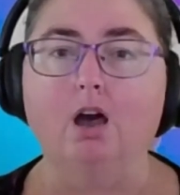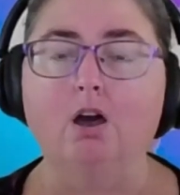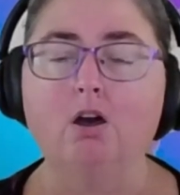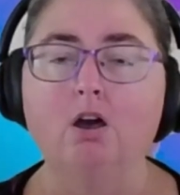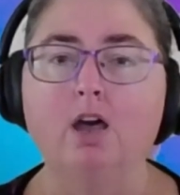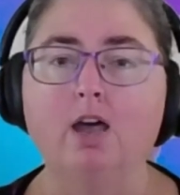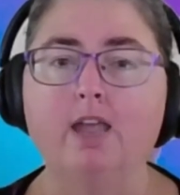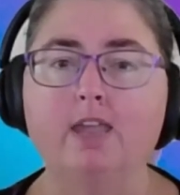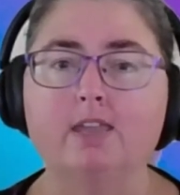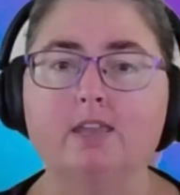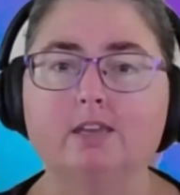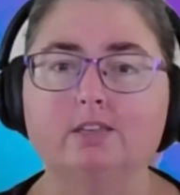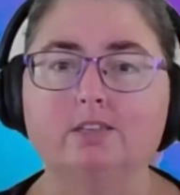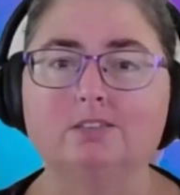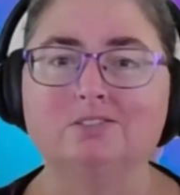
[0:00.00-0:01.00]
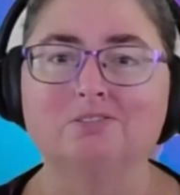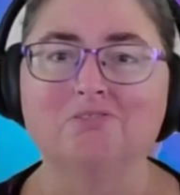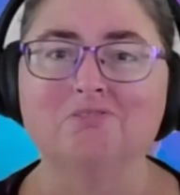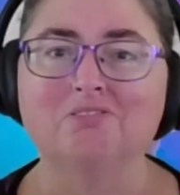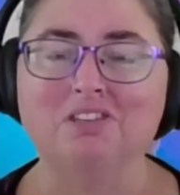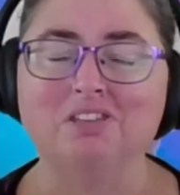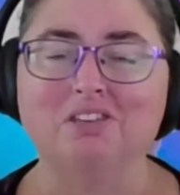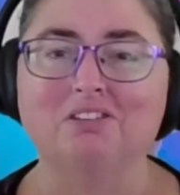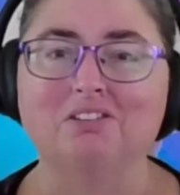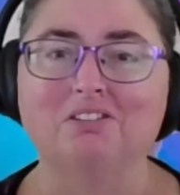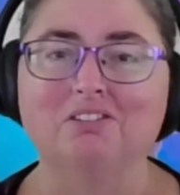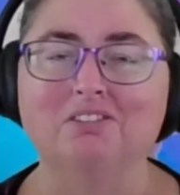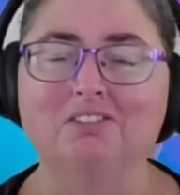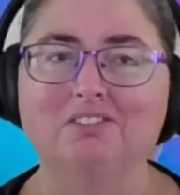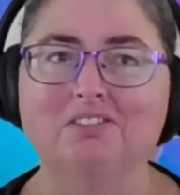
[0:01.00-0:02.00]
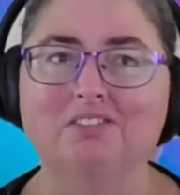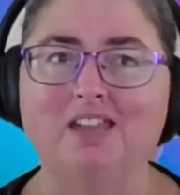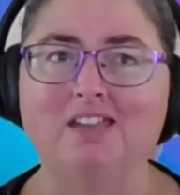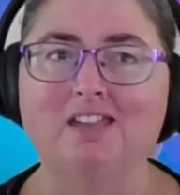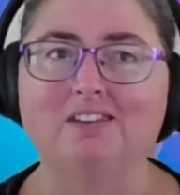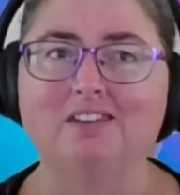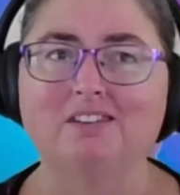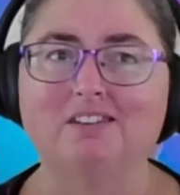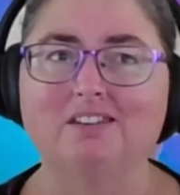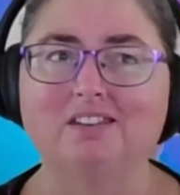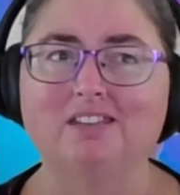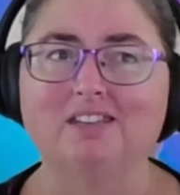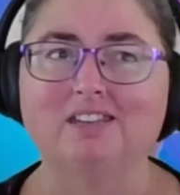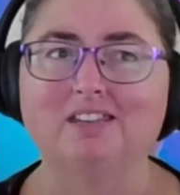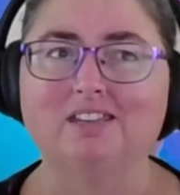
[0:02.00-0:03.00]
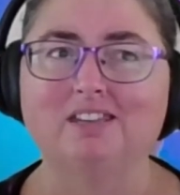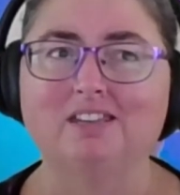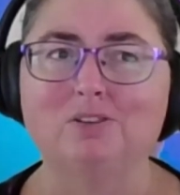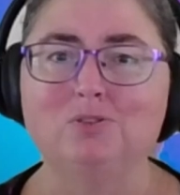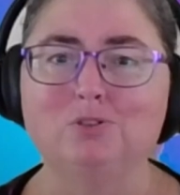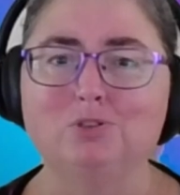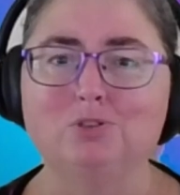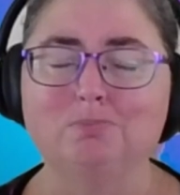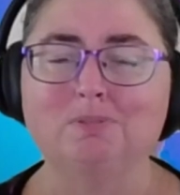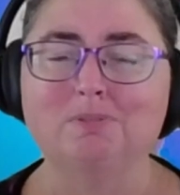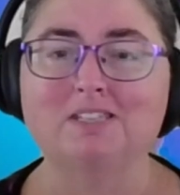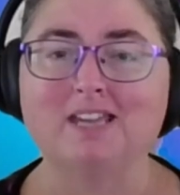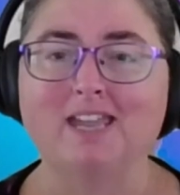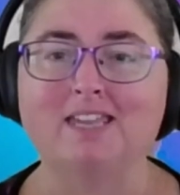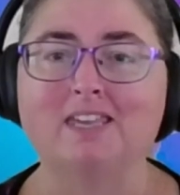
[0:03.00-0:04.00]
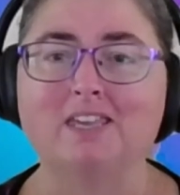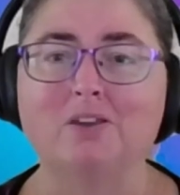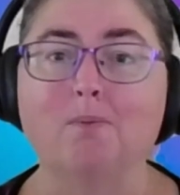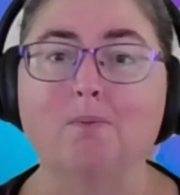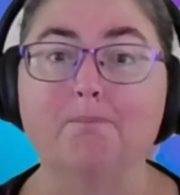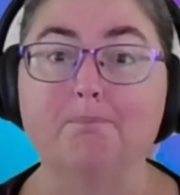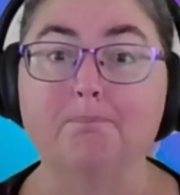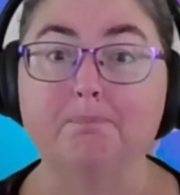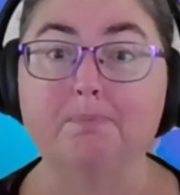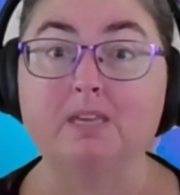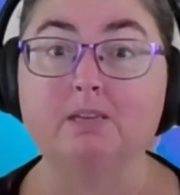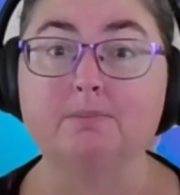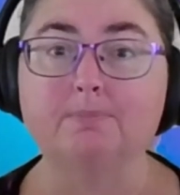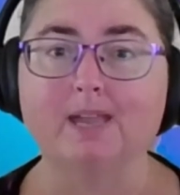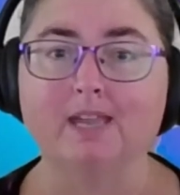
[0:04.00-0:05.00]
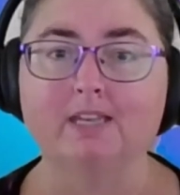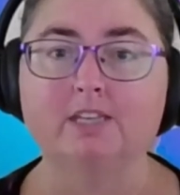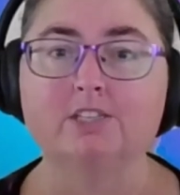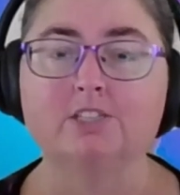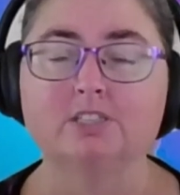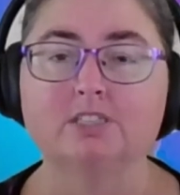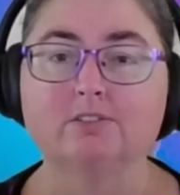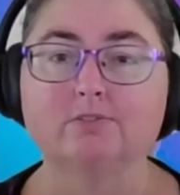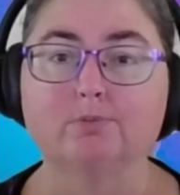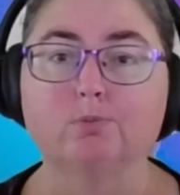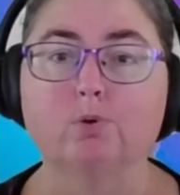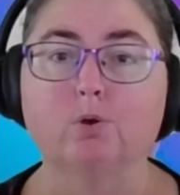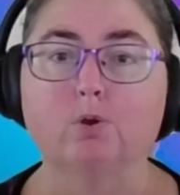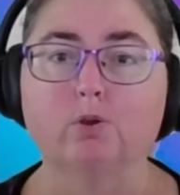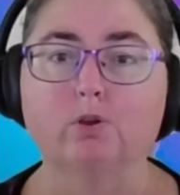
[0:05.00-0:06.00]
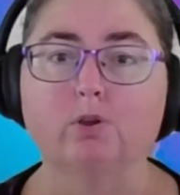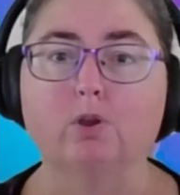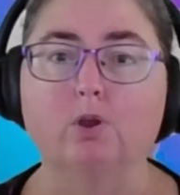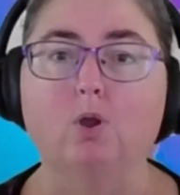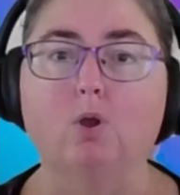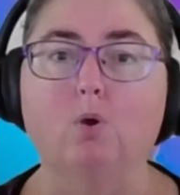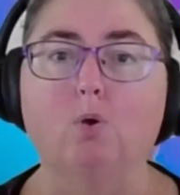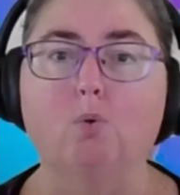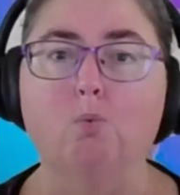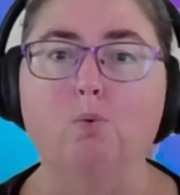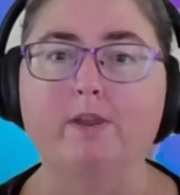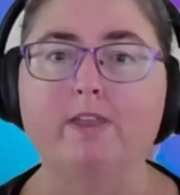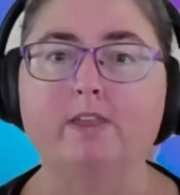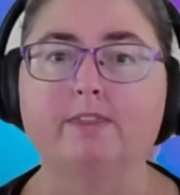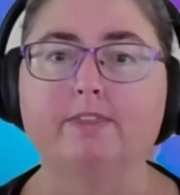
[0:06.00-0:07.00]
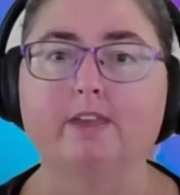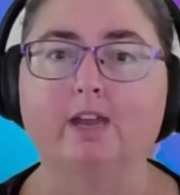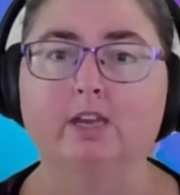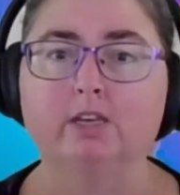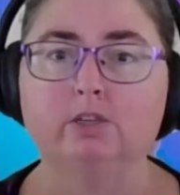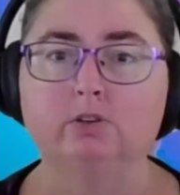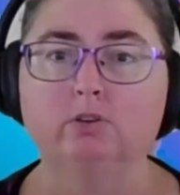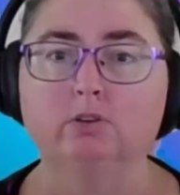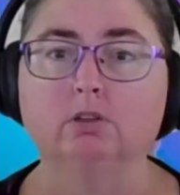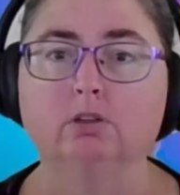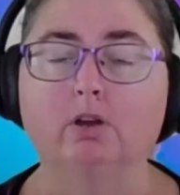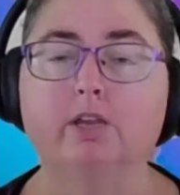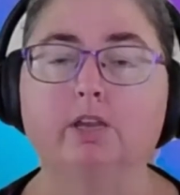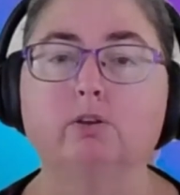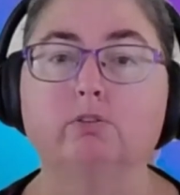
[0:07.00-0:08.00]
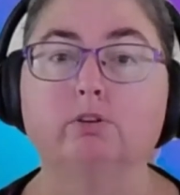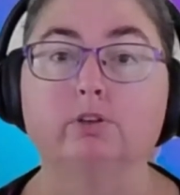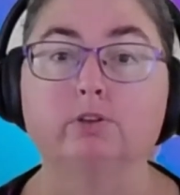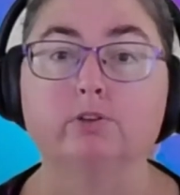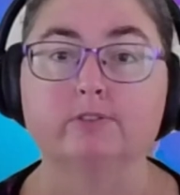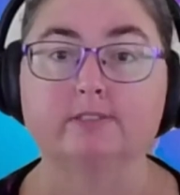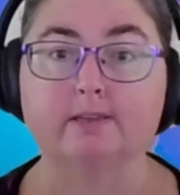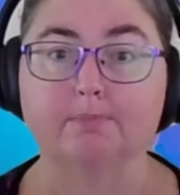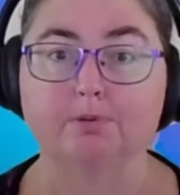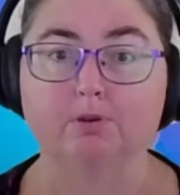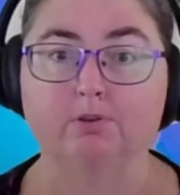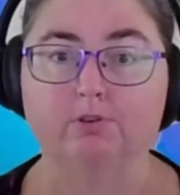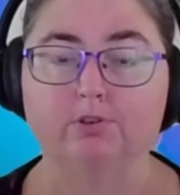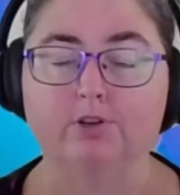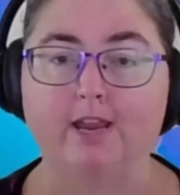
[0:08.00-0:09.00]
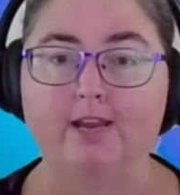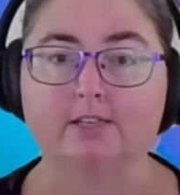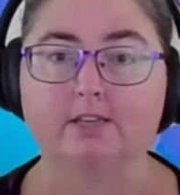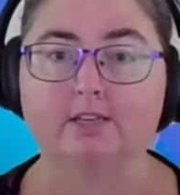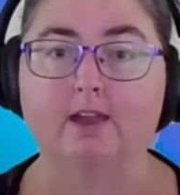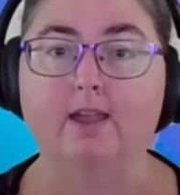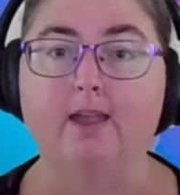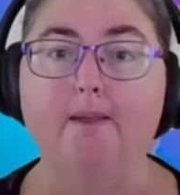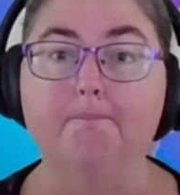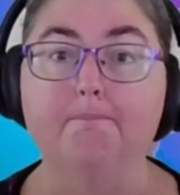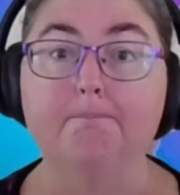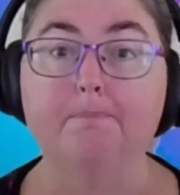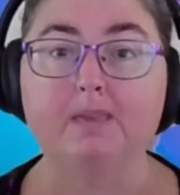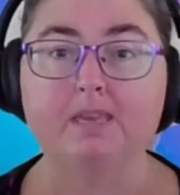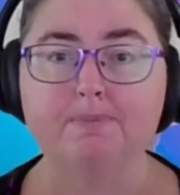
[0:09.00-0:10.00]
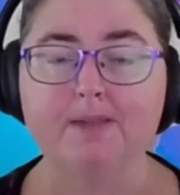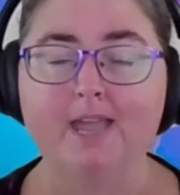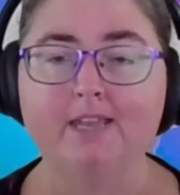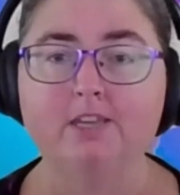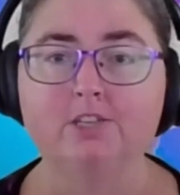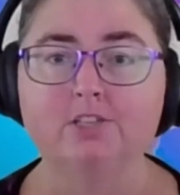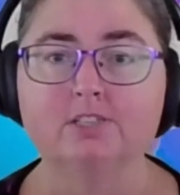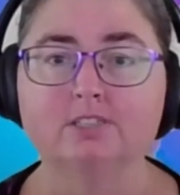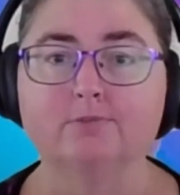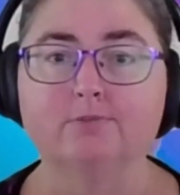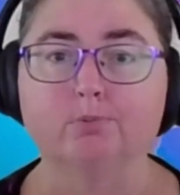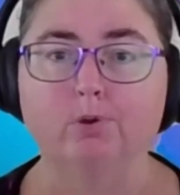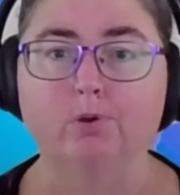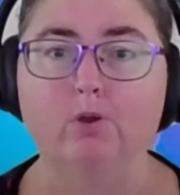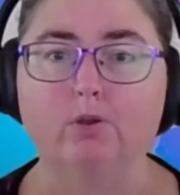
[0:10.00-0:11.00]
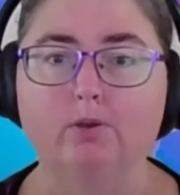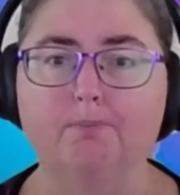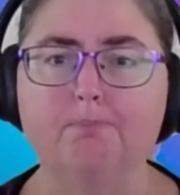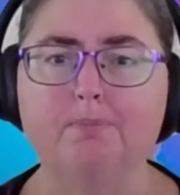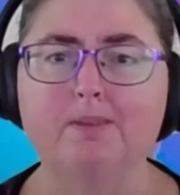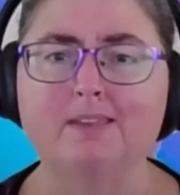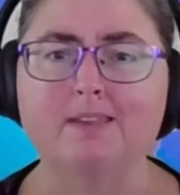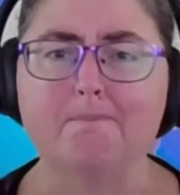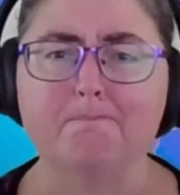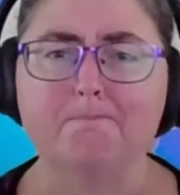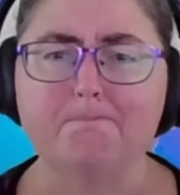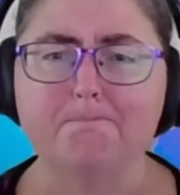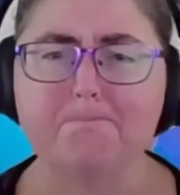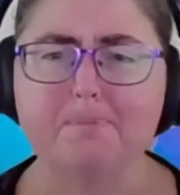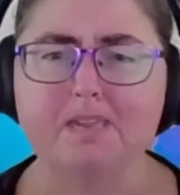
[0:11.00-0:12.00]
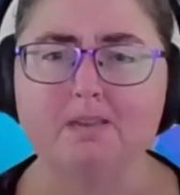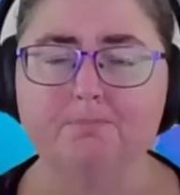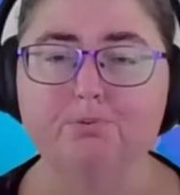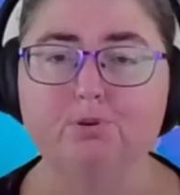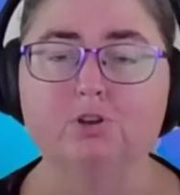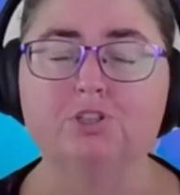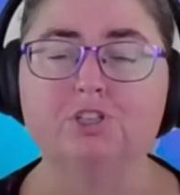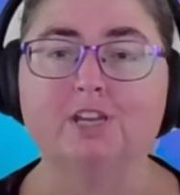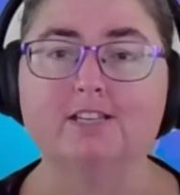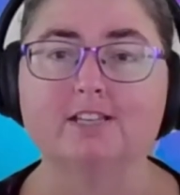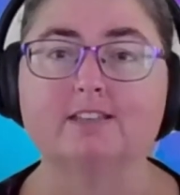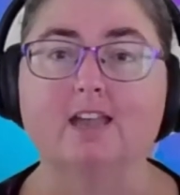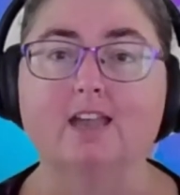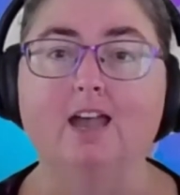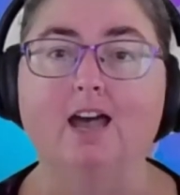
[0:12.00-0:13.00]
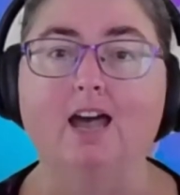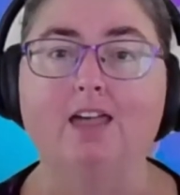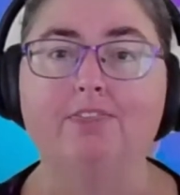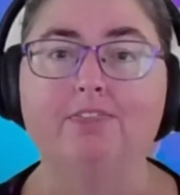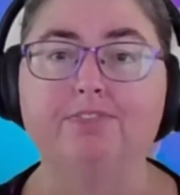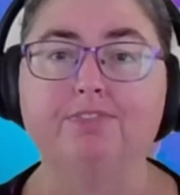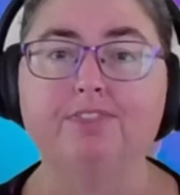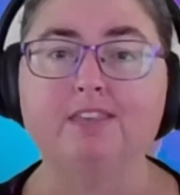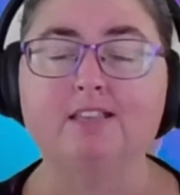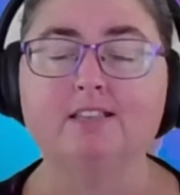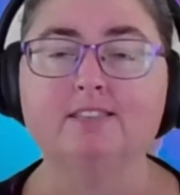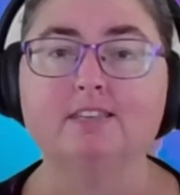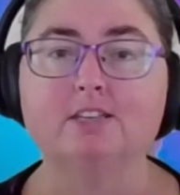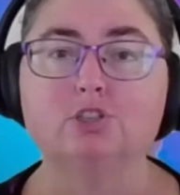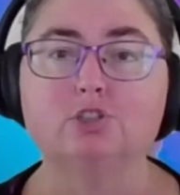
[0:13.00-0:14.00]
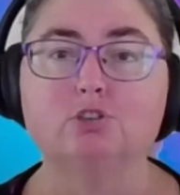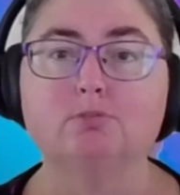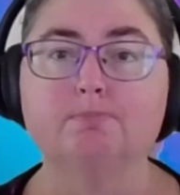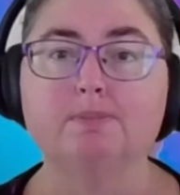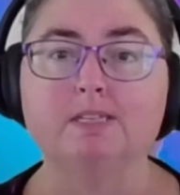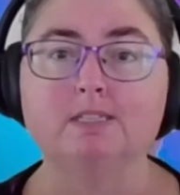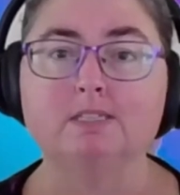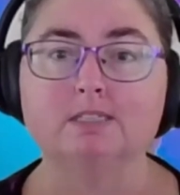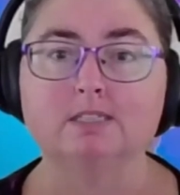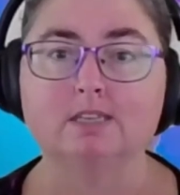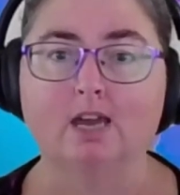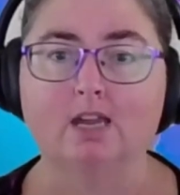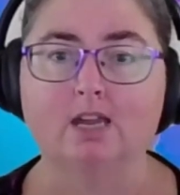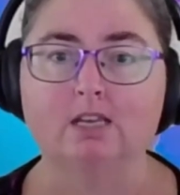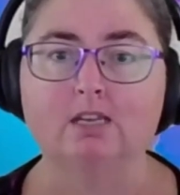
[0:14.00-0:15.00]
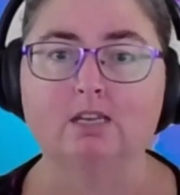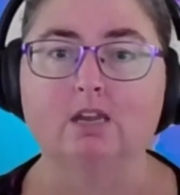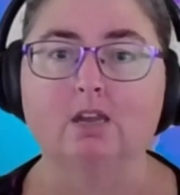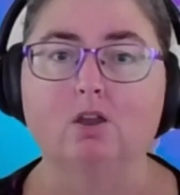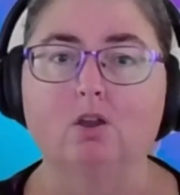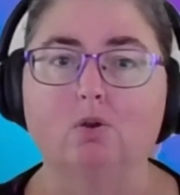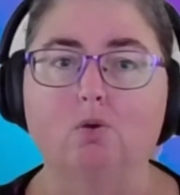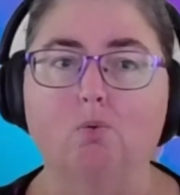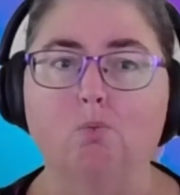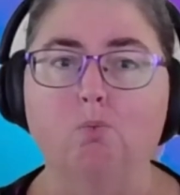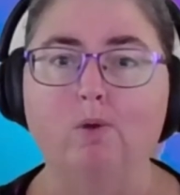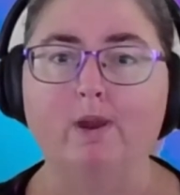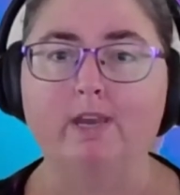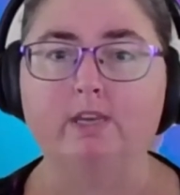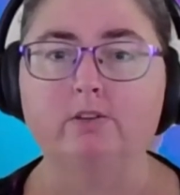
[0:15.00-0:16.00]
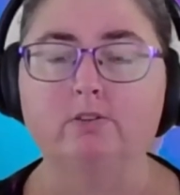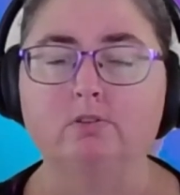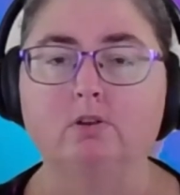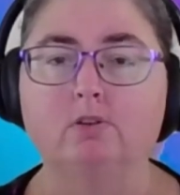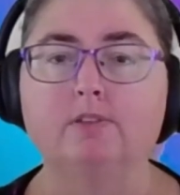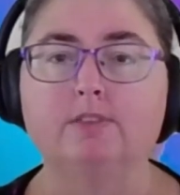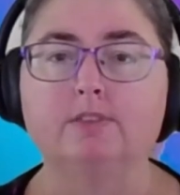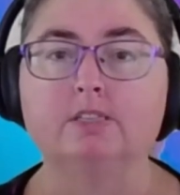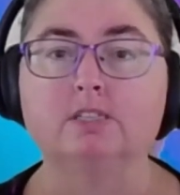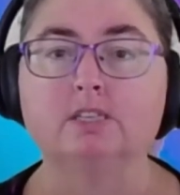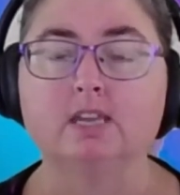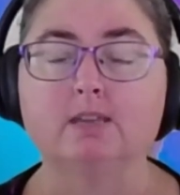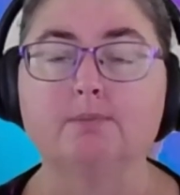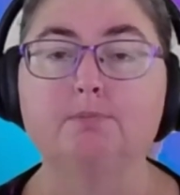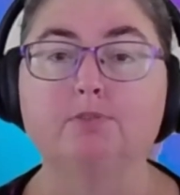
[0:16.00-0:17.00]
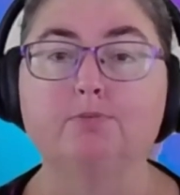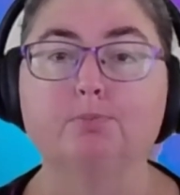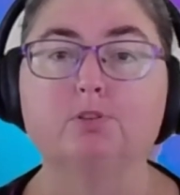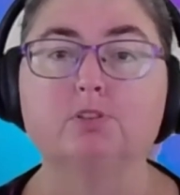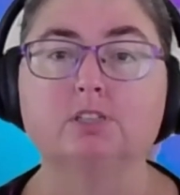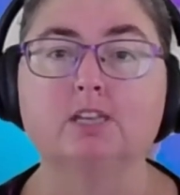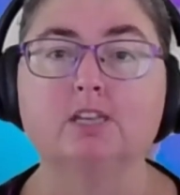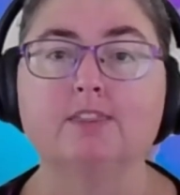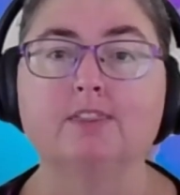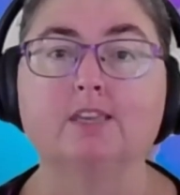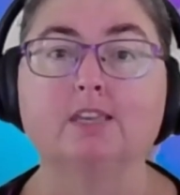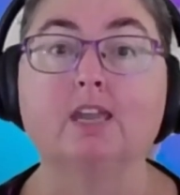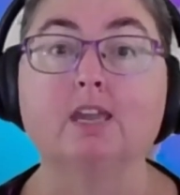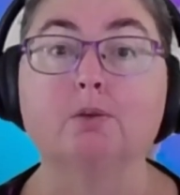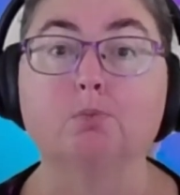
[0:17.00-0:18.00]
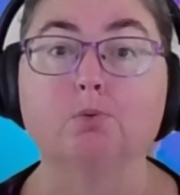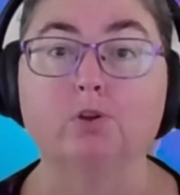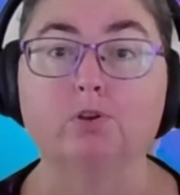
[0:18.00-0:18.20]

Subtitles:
I don't think that you should be taking on big packages of work with a new client or a new subcontractor. Big packages of work, big projects are things that should be done when you know that the team you've put together can